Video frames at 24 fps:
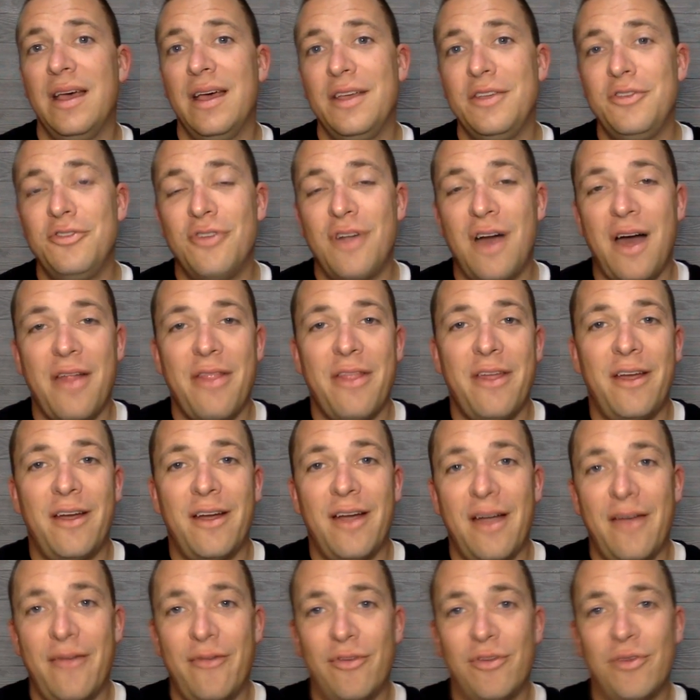You're not there
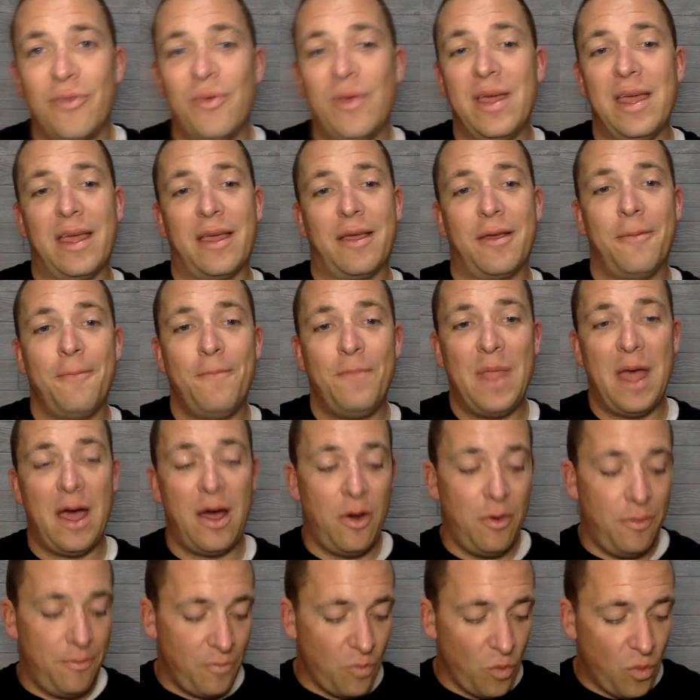every week.
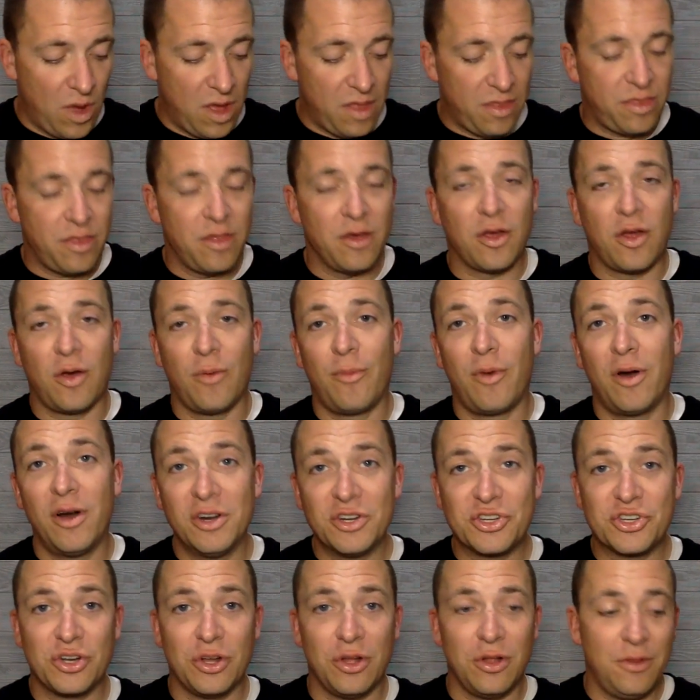Now with
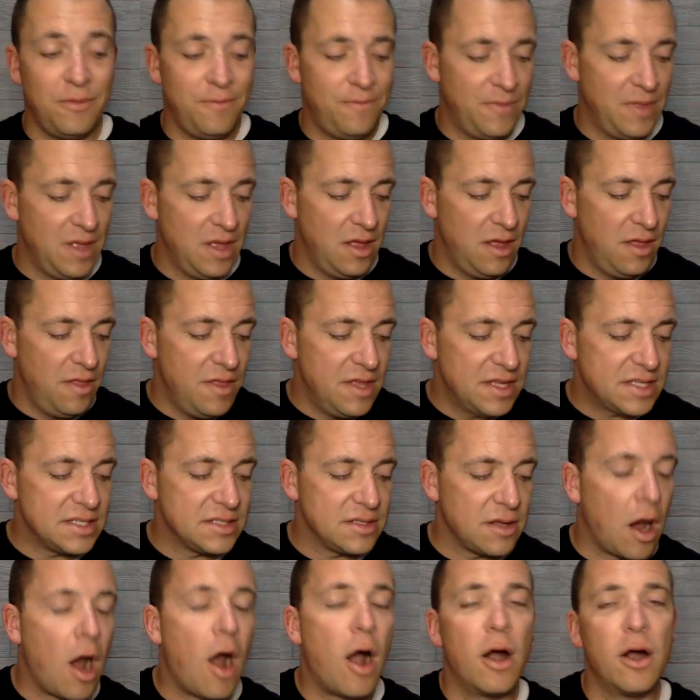commercial, this
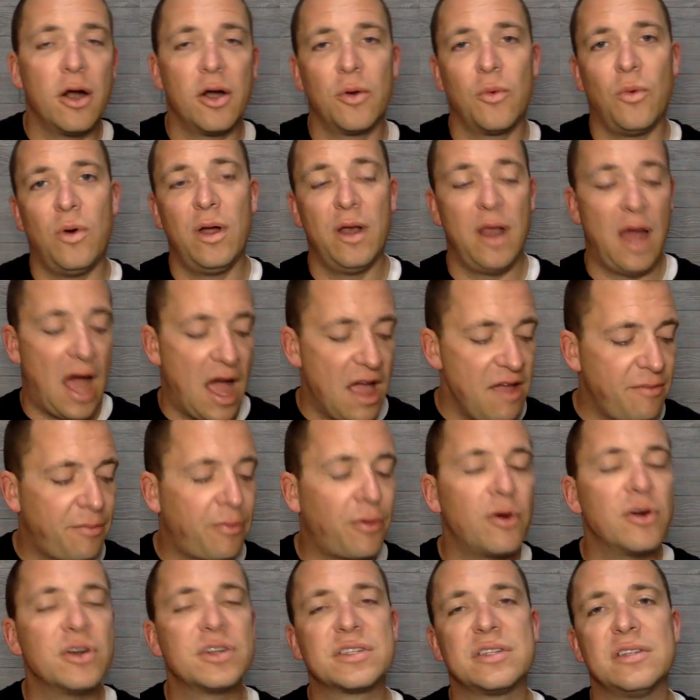is a harder one. I
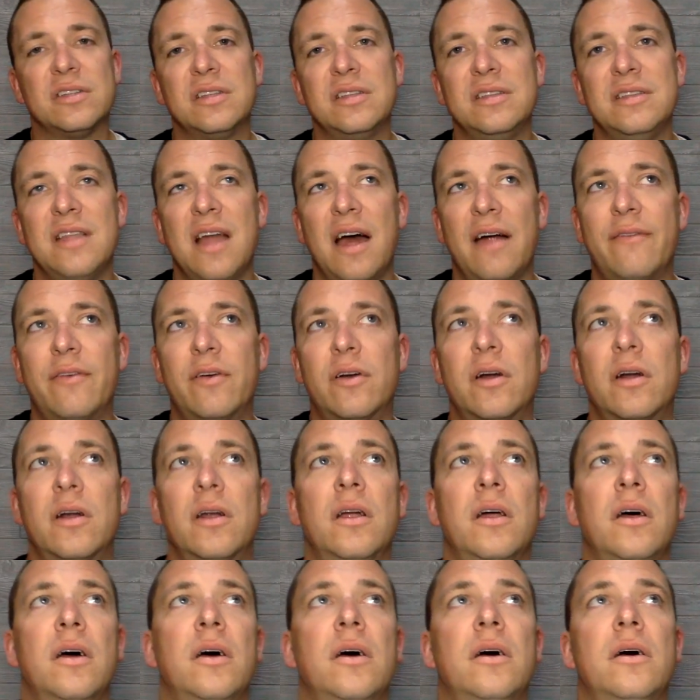personally
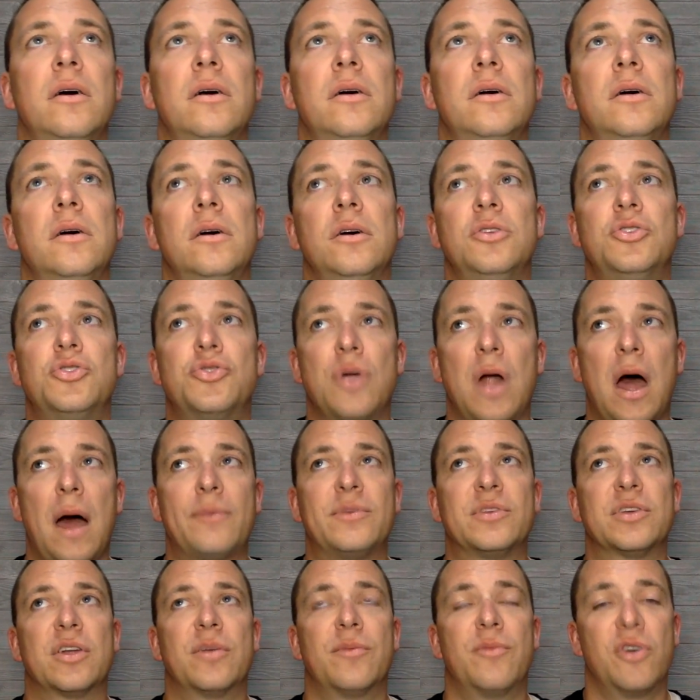never
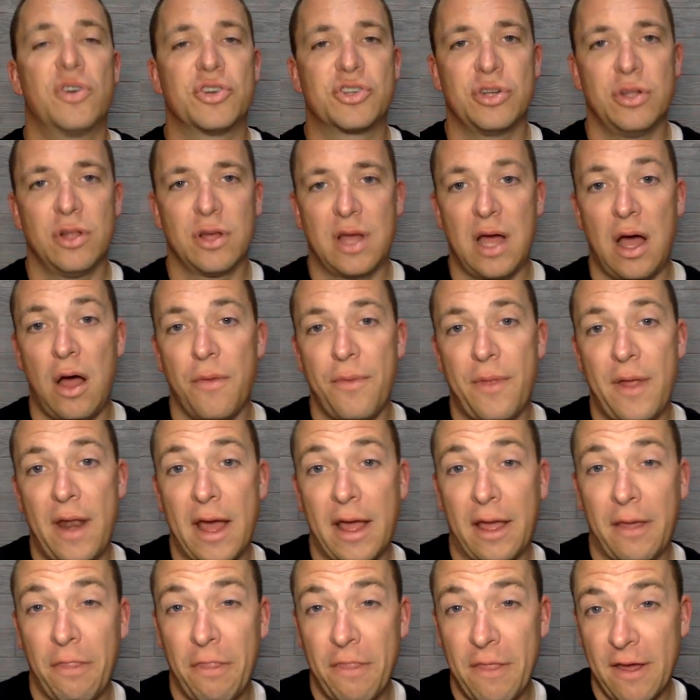dropped a commercial account that
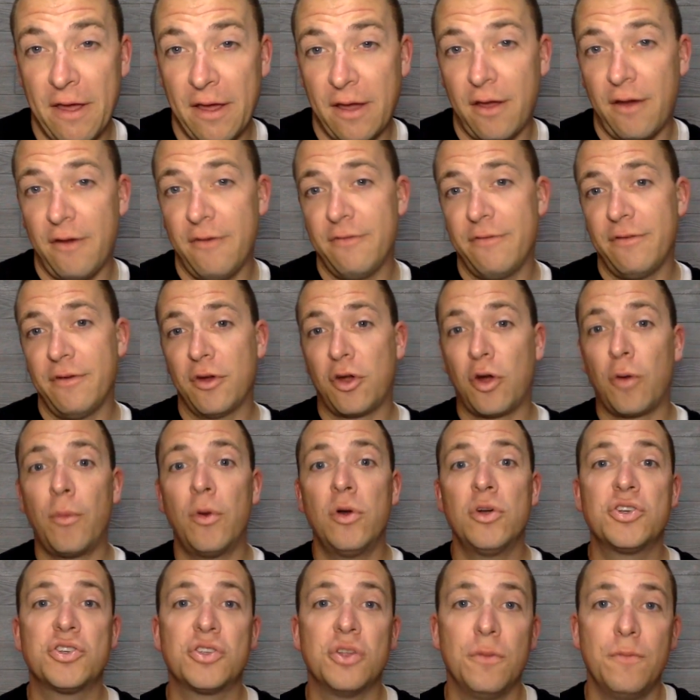I can think of.
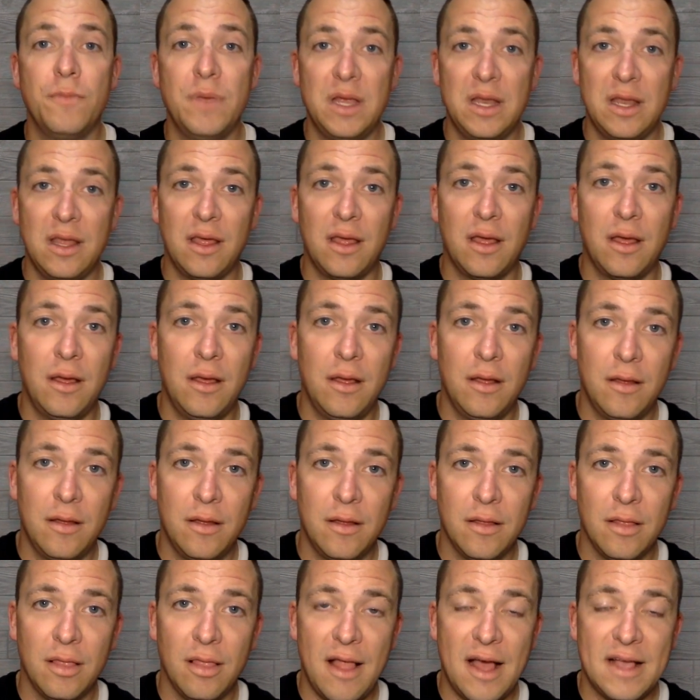Commercial meaning
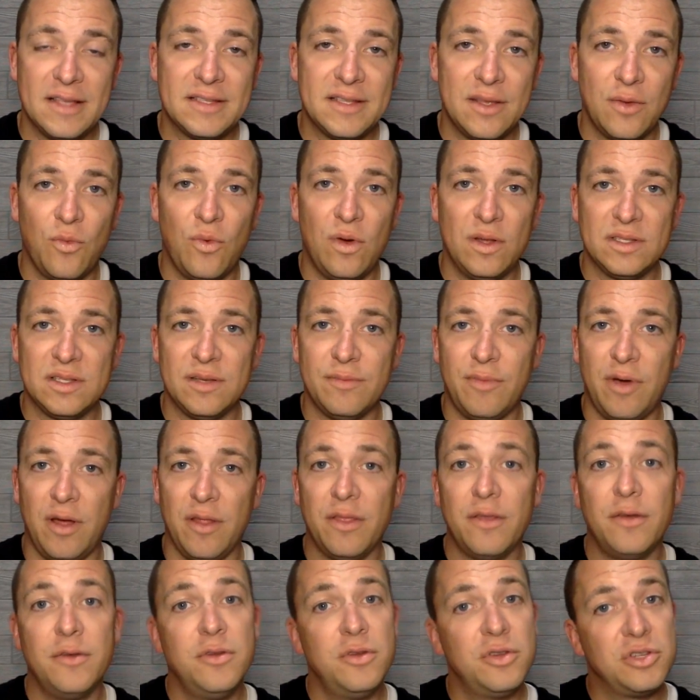less than once a
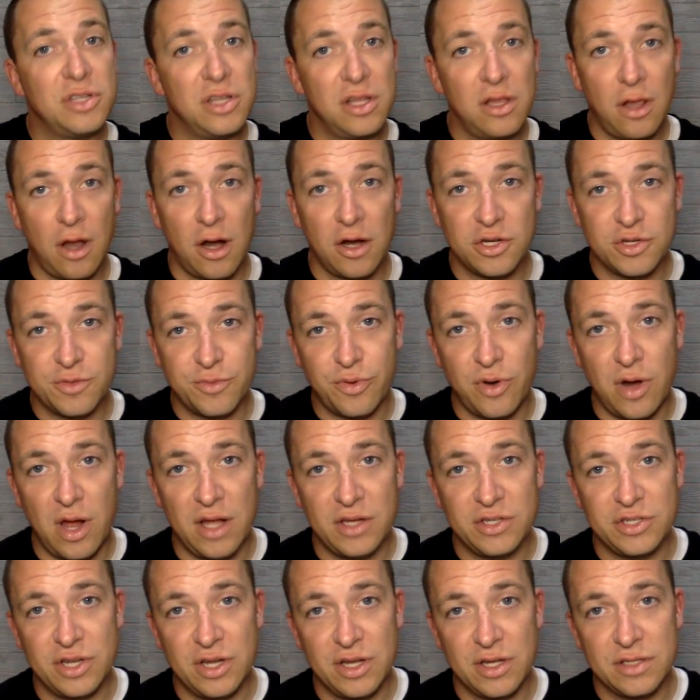month are usually larger
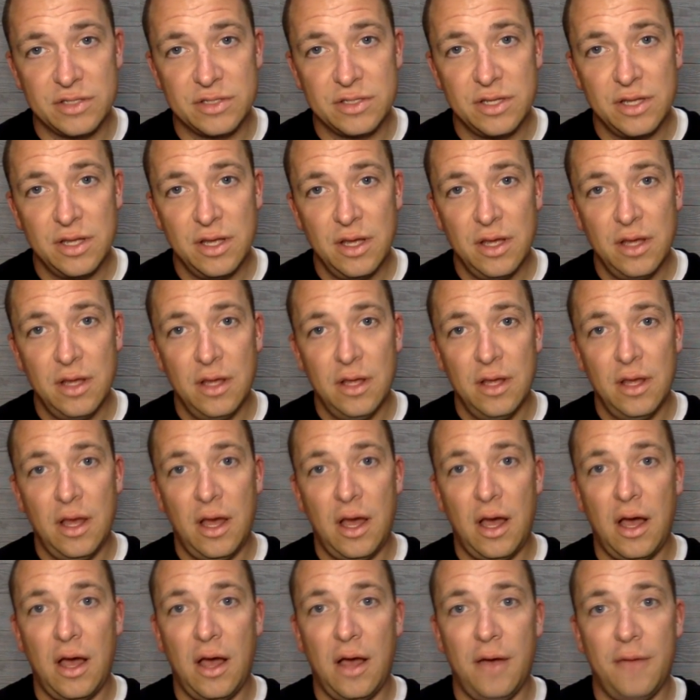projects.
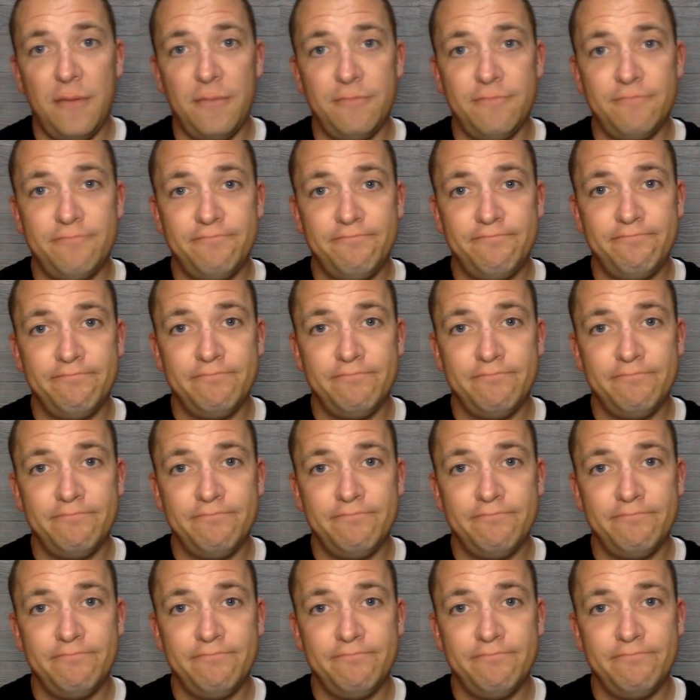Um,